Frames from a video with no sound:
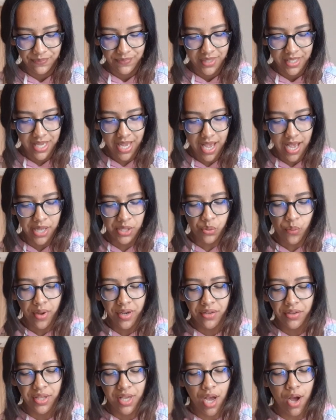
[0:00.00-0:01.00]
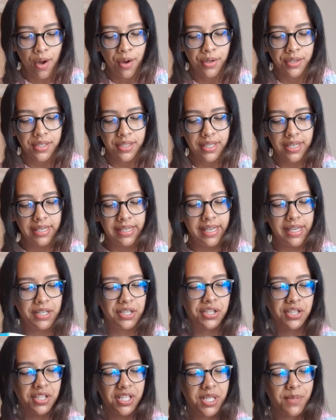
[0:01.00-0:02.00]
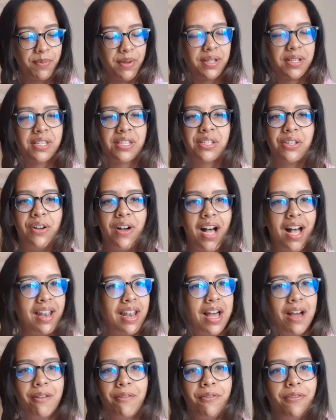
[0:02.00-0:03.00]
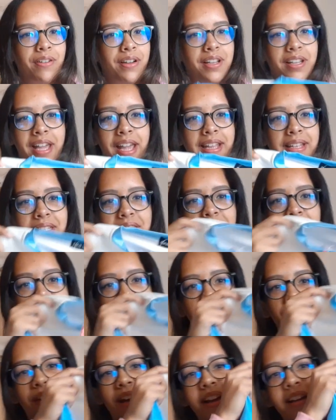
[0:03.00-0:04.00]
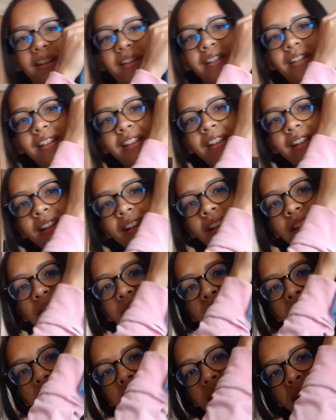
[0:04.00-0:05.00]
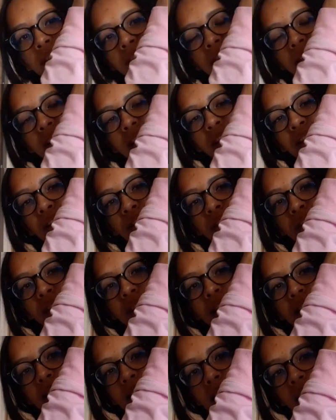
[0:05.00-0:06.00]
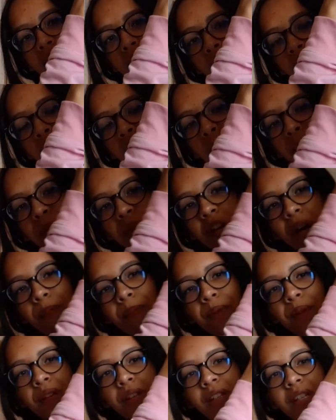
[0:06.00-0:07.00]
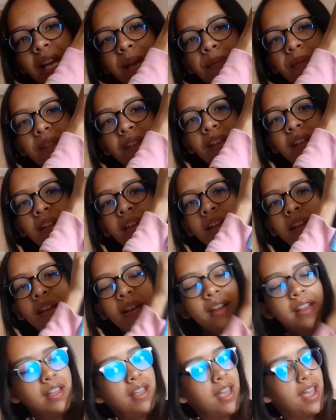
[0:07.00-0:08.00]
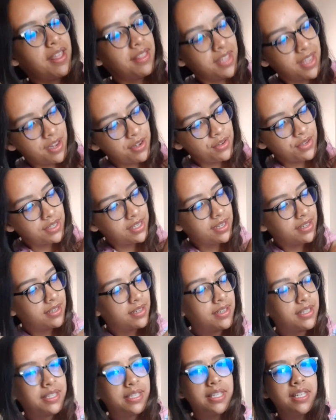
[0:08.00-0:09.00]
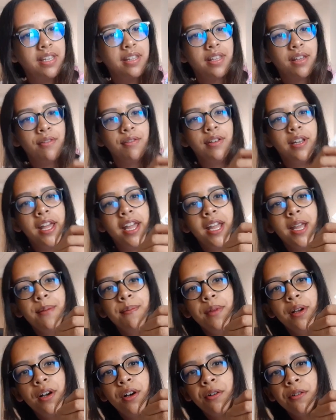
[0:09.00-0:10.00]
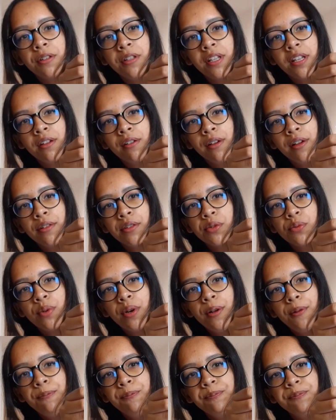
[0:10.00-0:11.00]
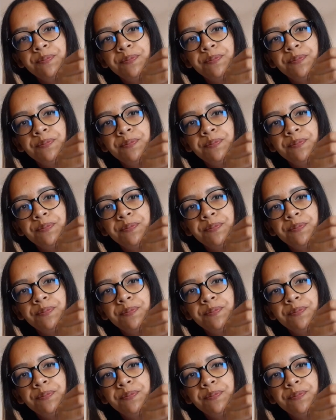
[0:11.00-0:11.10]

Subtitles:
Yeah, it's one of their older collections, but still I love AC/DC Rag. So this is the t-shirt. It's like a crop top type thing. And then you can see their name on there as well.